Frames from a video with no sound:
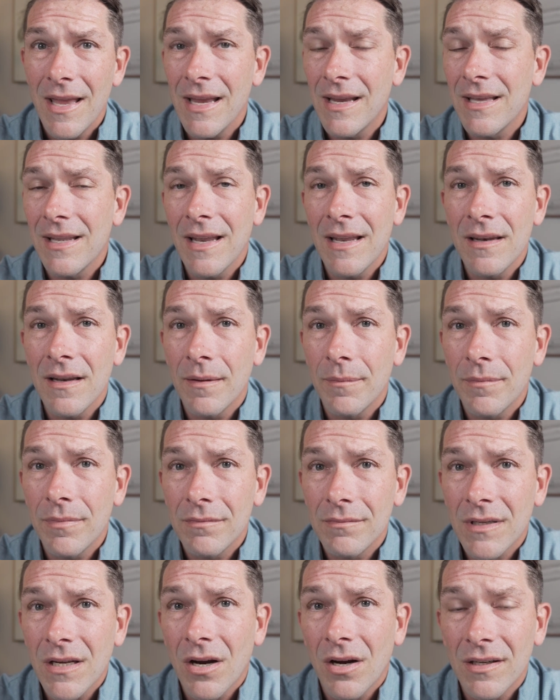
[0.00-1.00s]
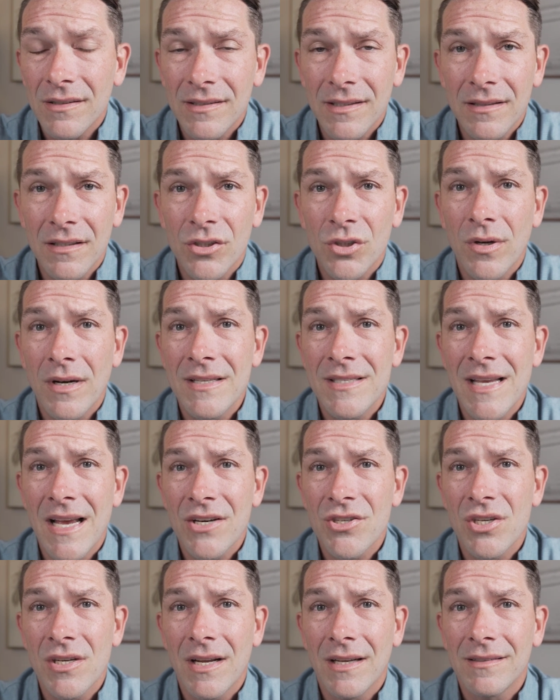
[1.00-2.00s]
it could end up causing the
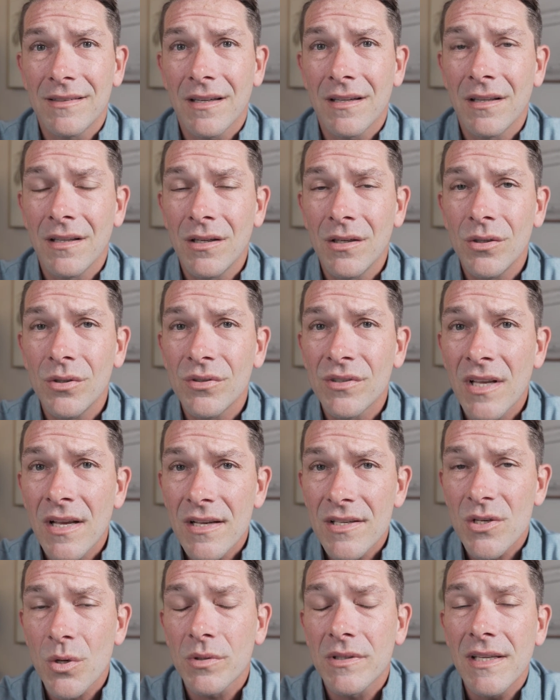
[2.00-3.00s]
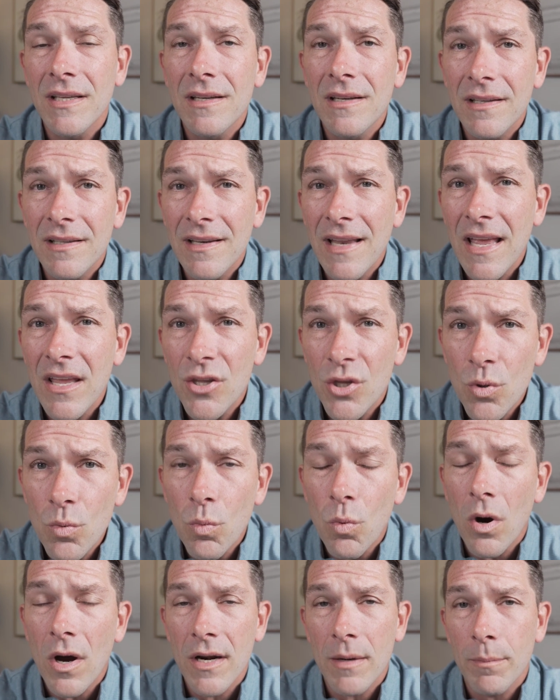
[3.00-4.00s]
transaction not to close. So at the end of the day, you
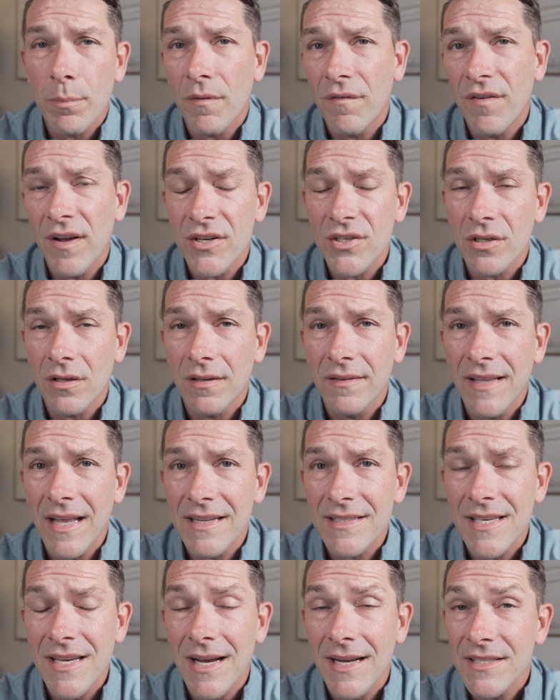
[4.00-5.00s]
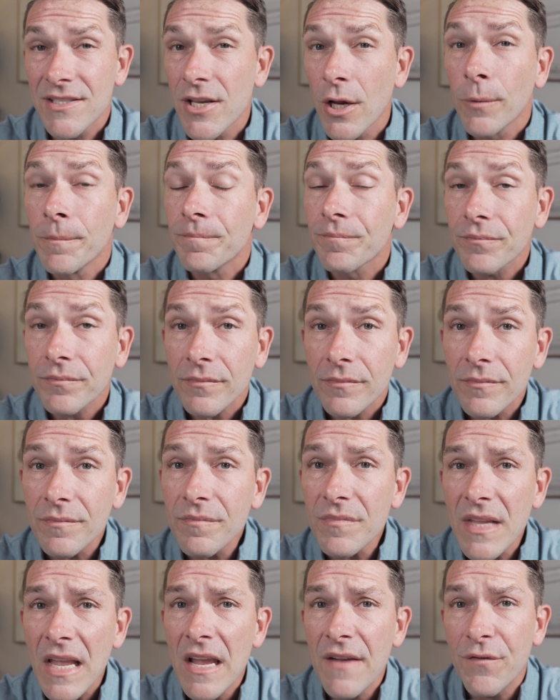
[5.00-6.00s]
want a professional on that side. So
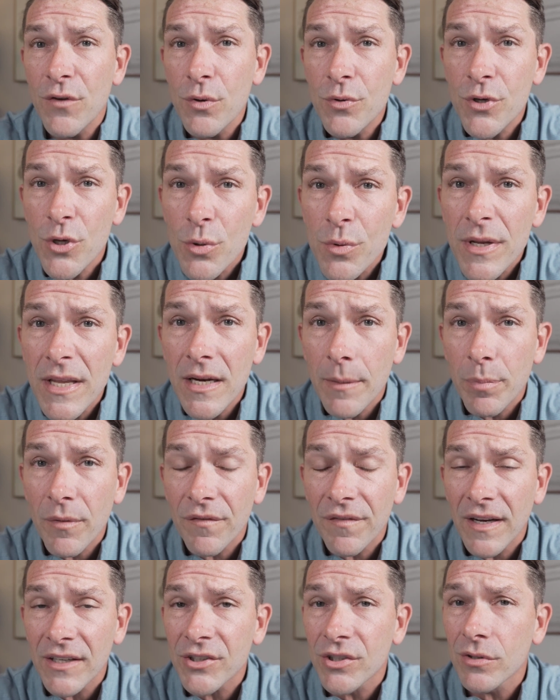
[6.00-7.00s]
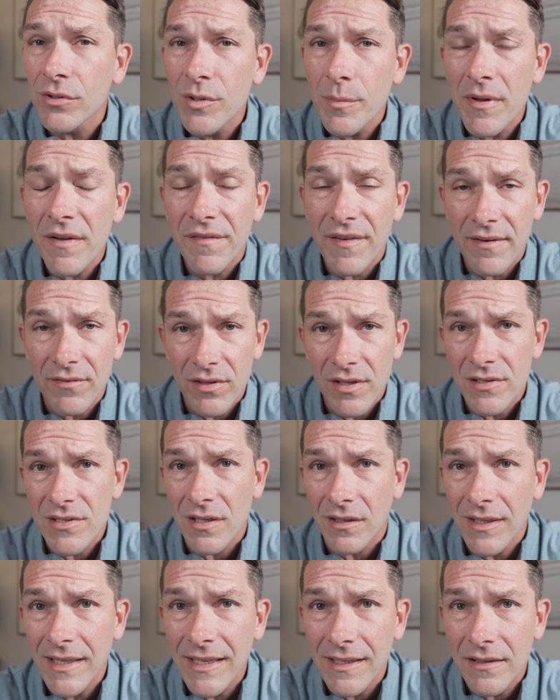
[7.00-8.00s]
if you do need a professional, do me a favor. There's a
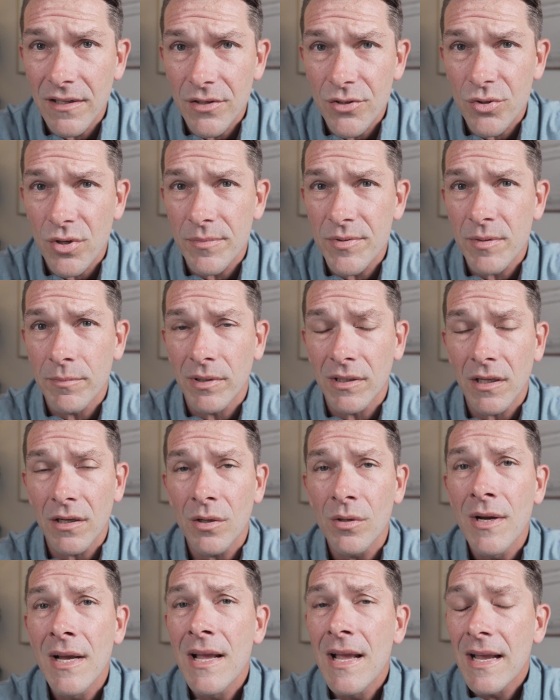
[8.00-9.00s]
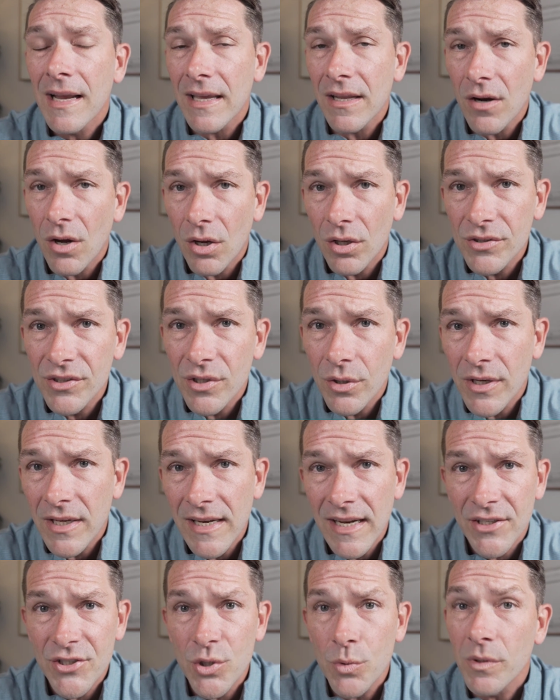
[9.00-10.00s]
link in the description below. Can also
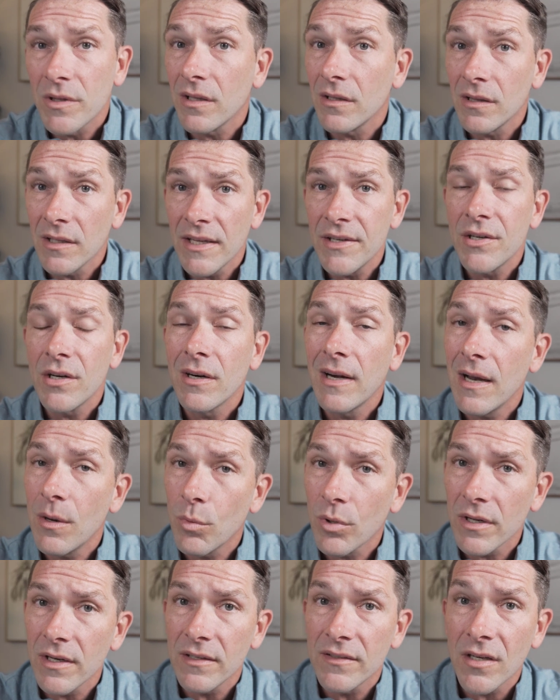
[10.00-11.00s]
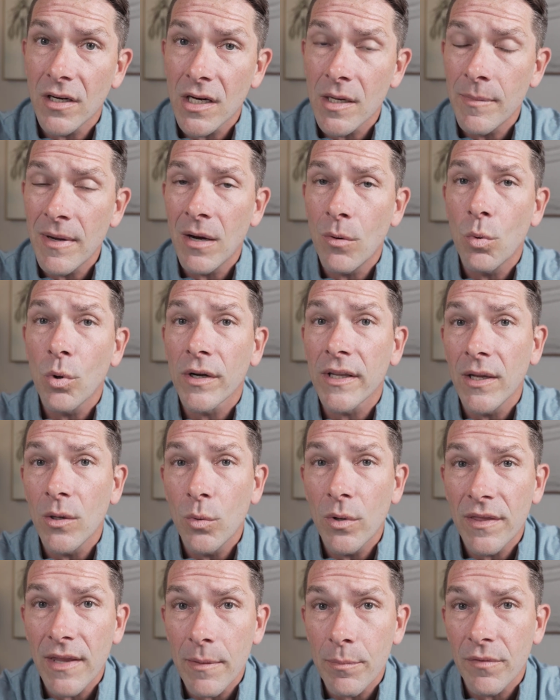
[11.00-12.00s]
connect you with a lender, and we're going to talk about working
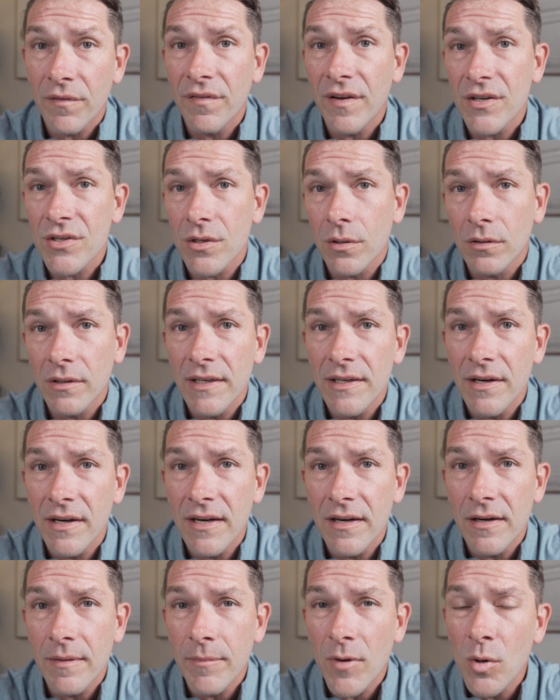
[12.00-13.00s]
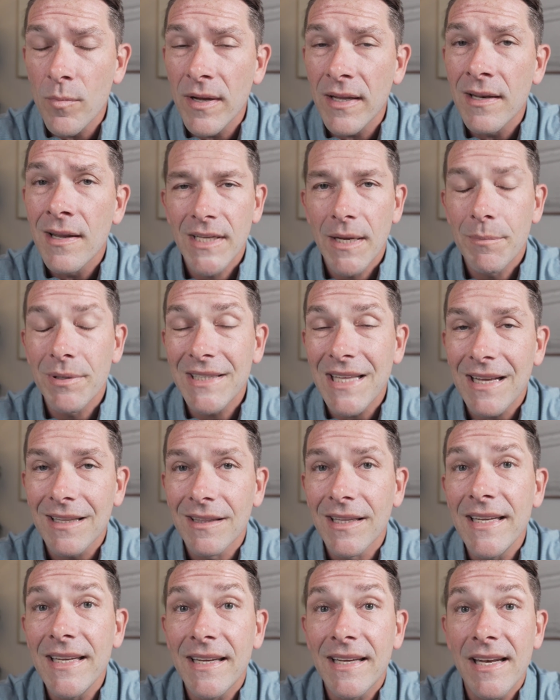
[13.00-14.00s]
with a professional lender here in a moment. But that
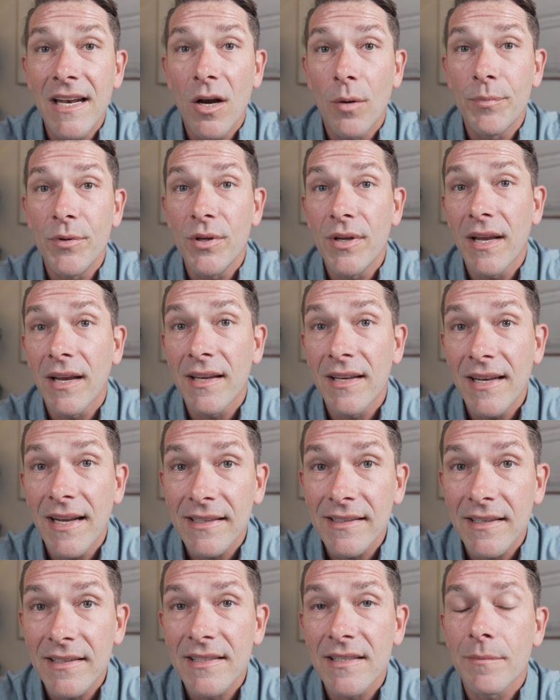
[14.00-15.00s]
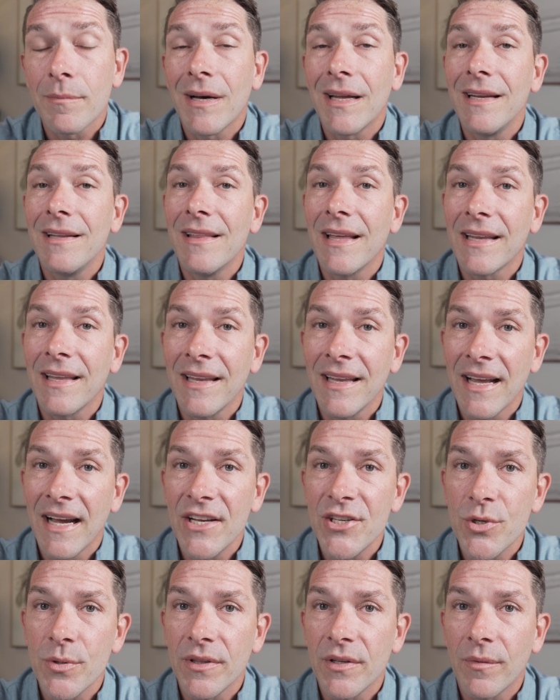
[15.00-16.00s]
link can help you get connected to somebody that can
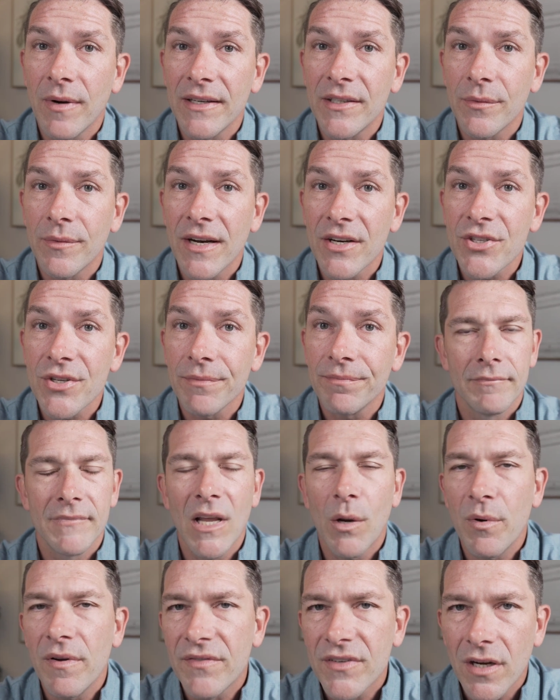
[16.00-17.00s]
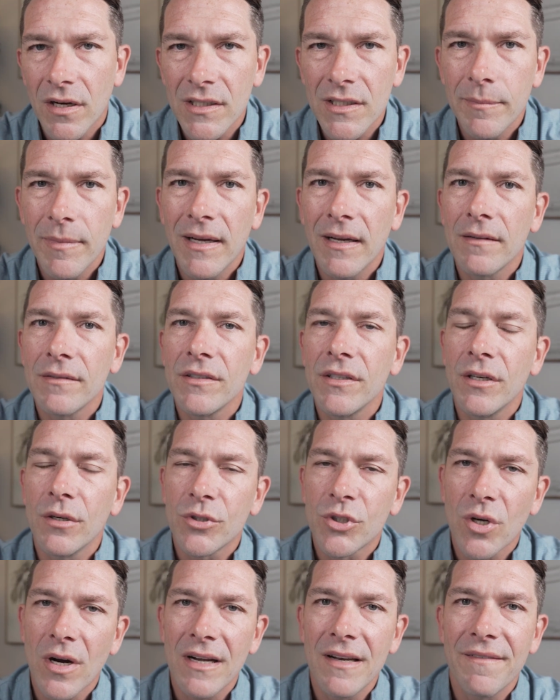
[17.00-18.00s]
guide you in the right direction. Now, we've talked about, you know,
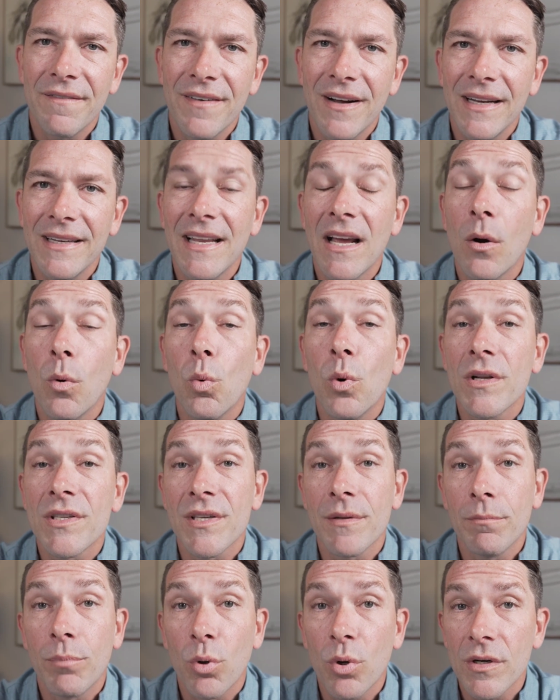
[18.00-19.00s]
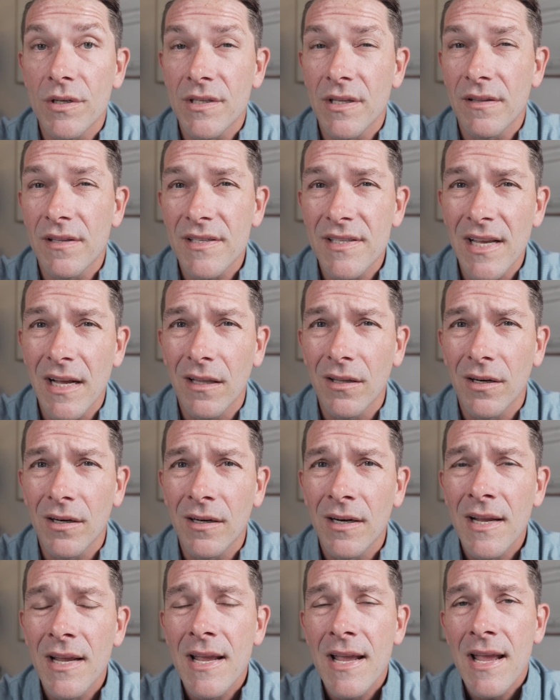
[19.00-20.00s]
trying to find out what's important to the
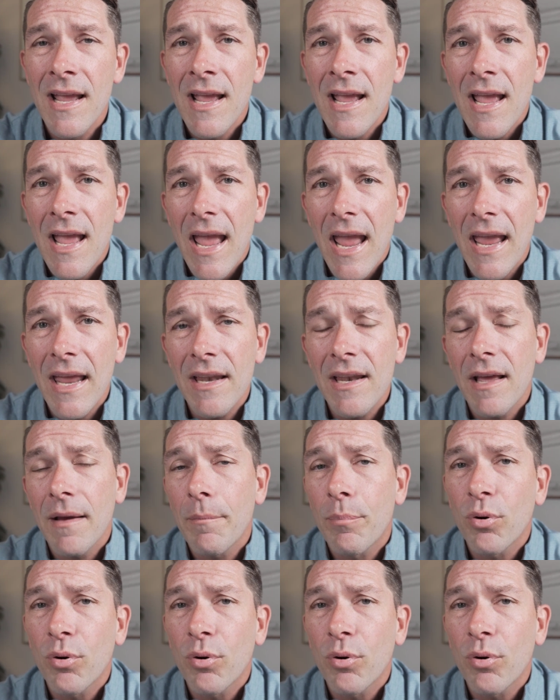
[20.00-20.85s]
seller, and